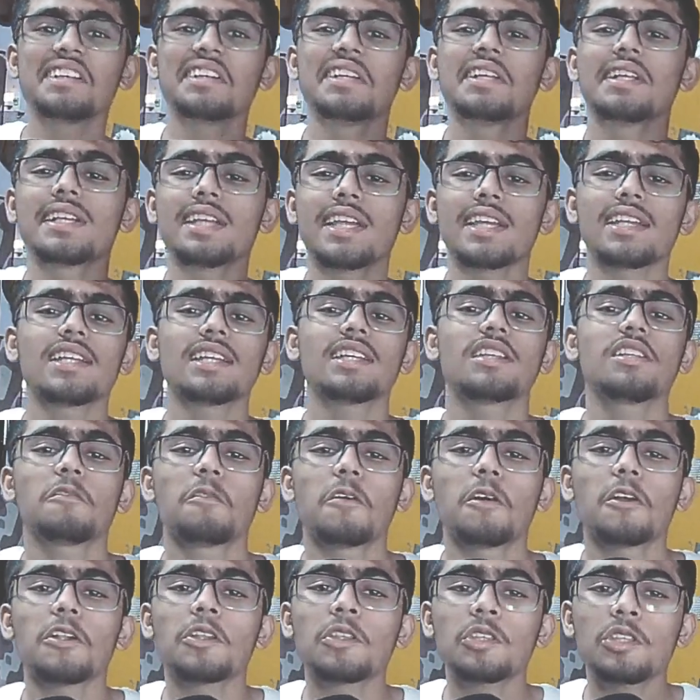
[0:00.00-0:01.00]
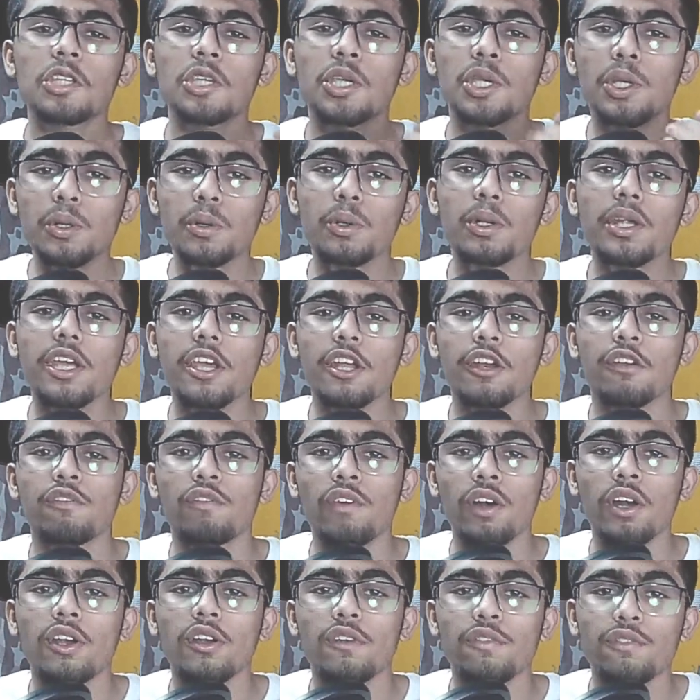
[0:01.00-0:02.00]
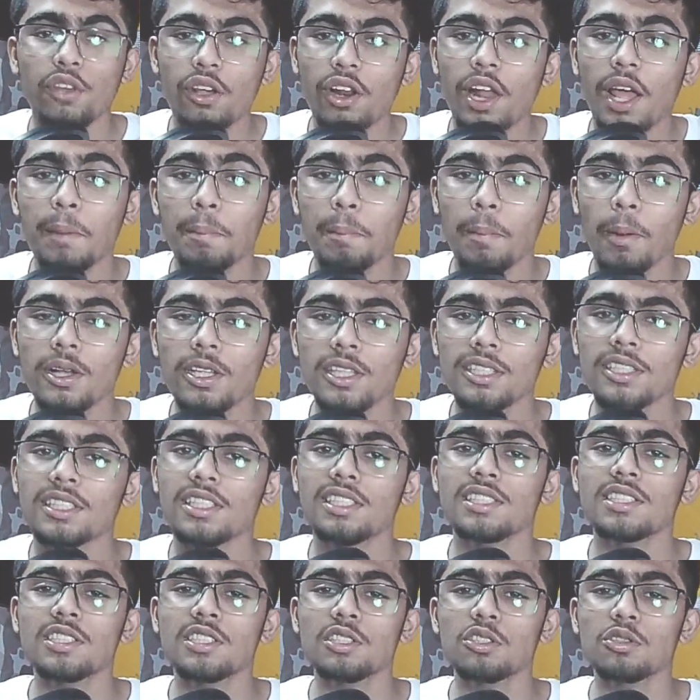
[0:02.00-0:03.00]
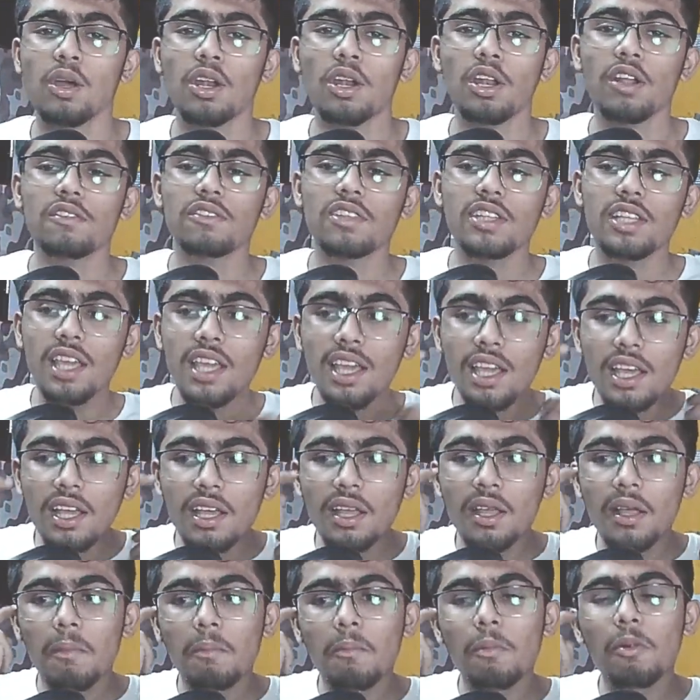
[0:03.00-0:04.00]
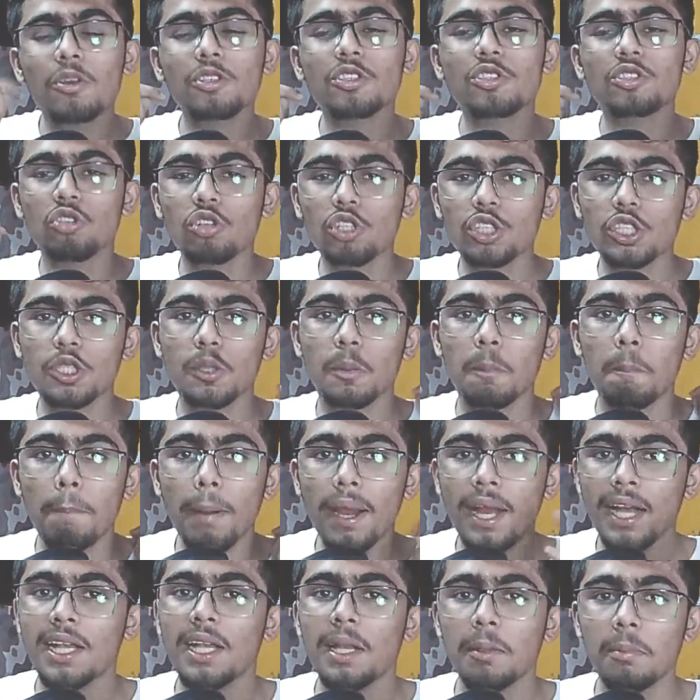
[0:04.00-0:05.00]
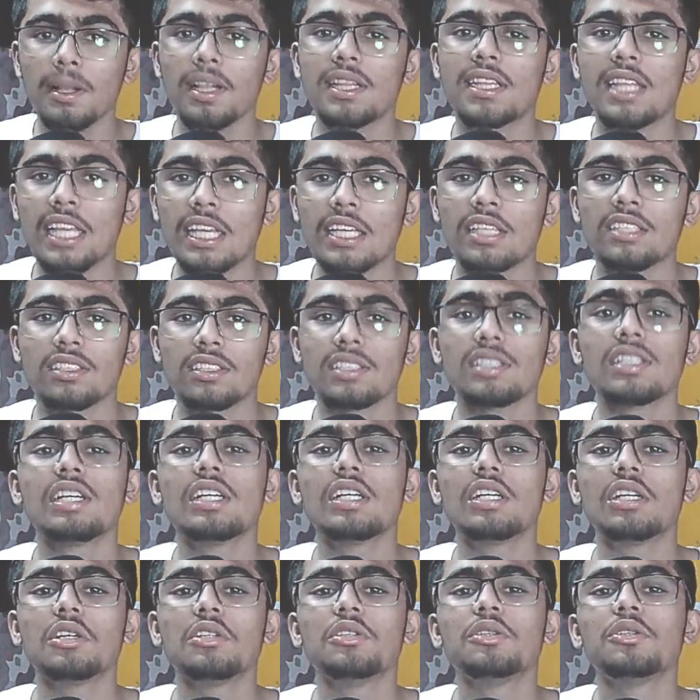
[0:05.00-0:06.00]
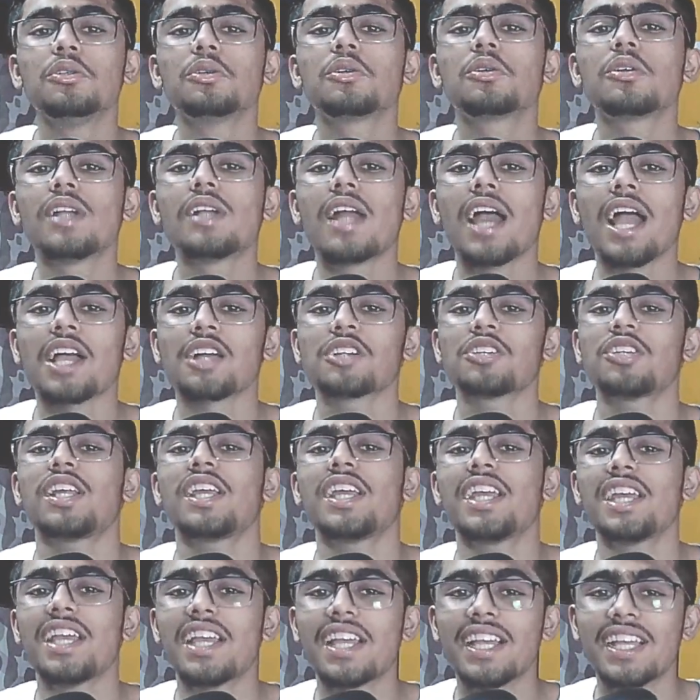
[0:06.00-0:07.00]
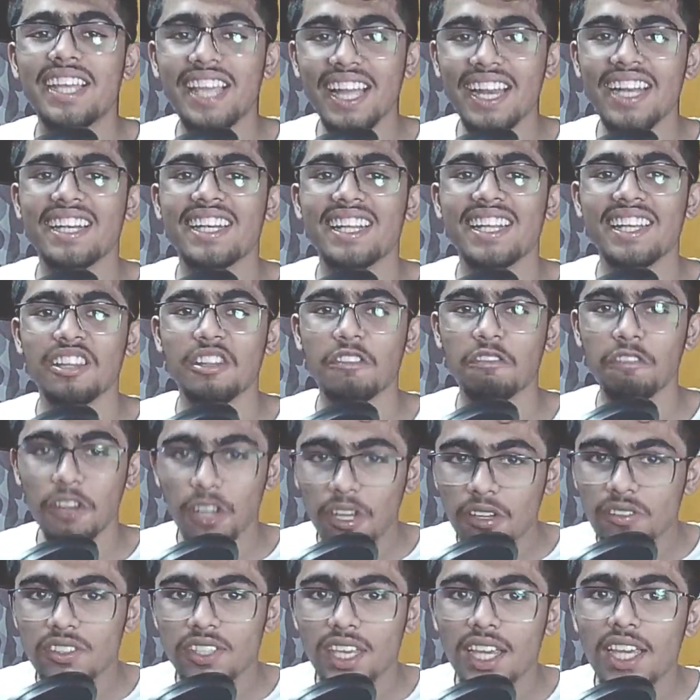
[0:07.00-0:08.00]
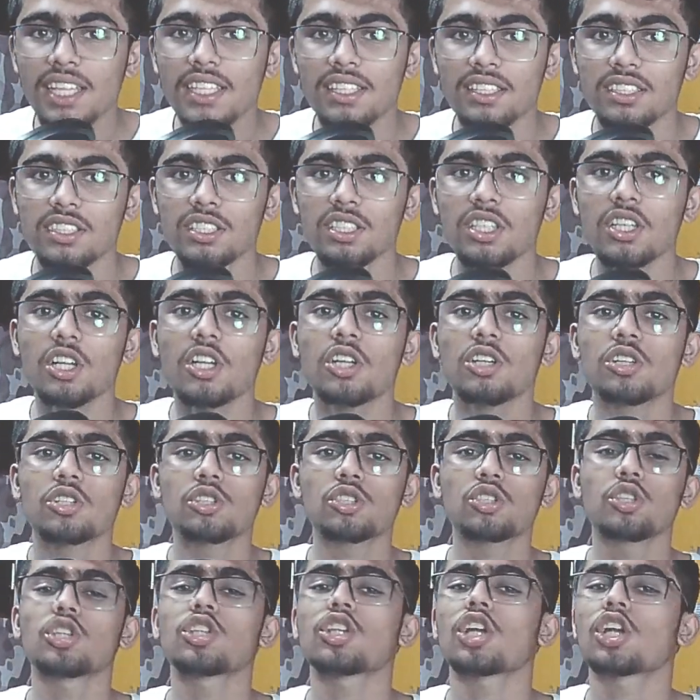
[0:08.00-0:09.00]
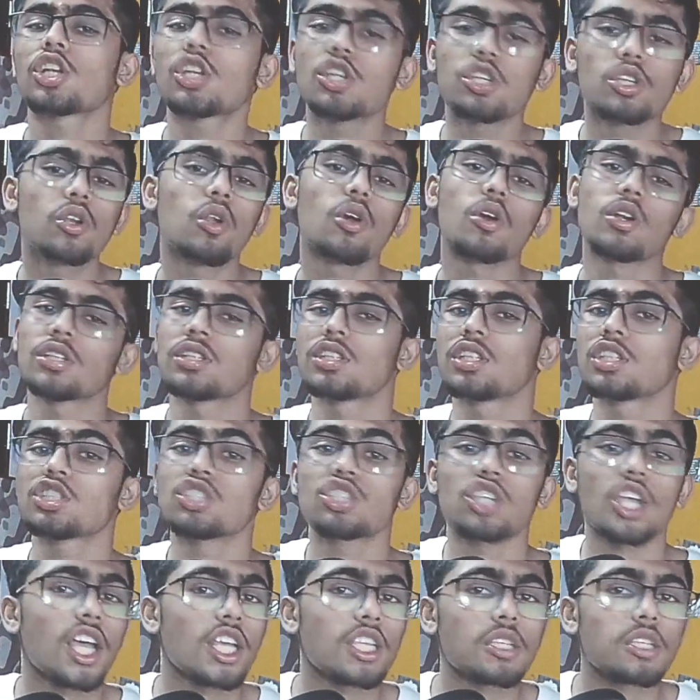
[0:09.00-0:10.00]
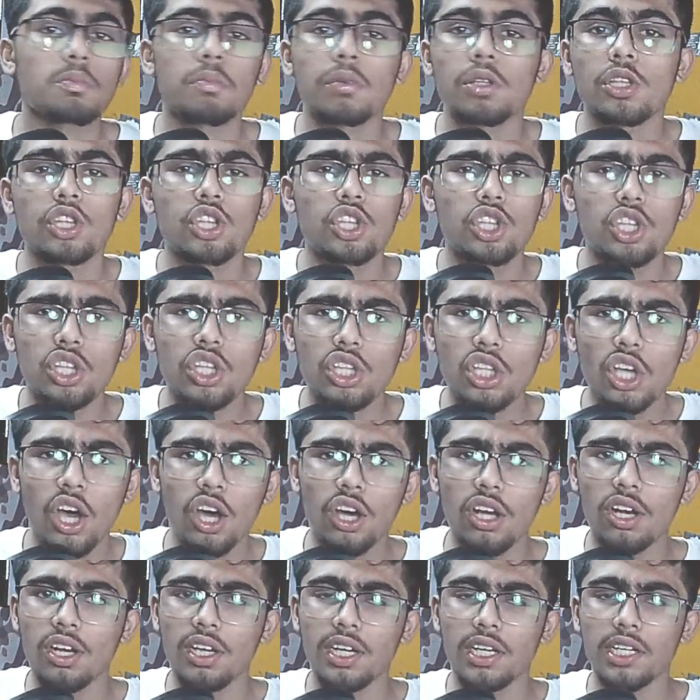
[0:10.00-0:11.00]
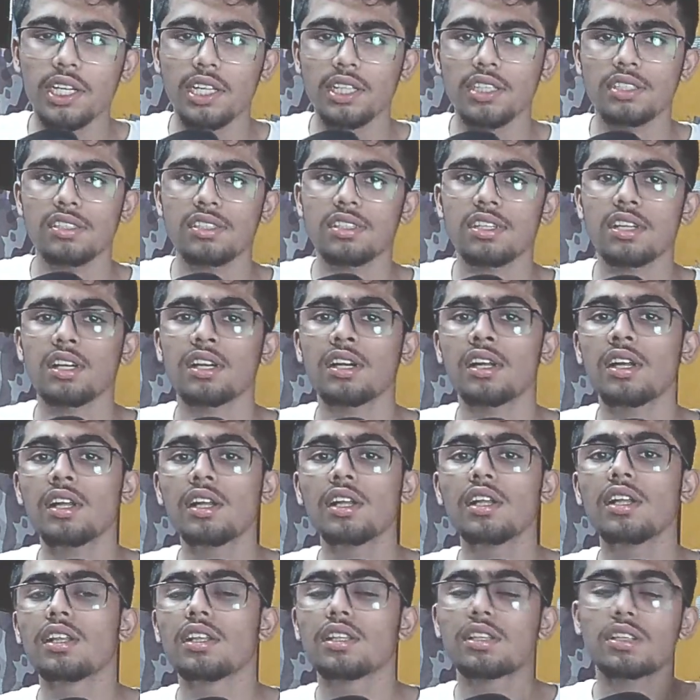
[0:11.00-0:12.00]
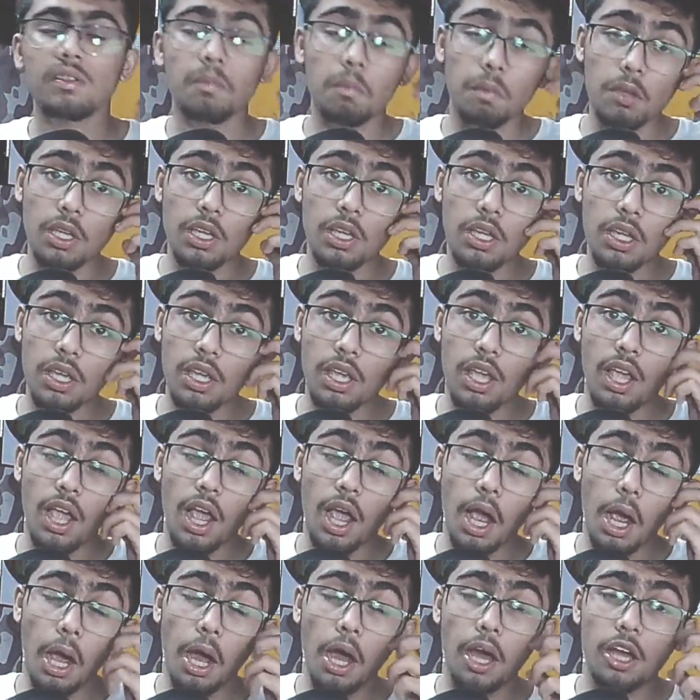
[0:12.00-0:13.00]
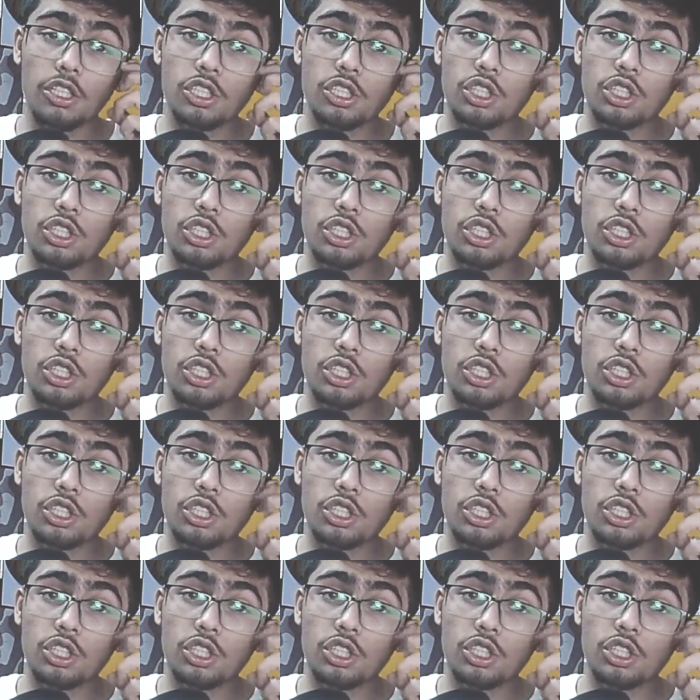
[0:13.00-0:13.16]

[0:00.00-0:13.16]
getting the word theory in front of your hypothesis is one of the most respectable things you could actually get in the field of science. Just saying that, look, this has been thoroughly tested, we are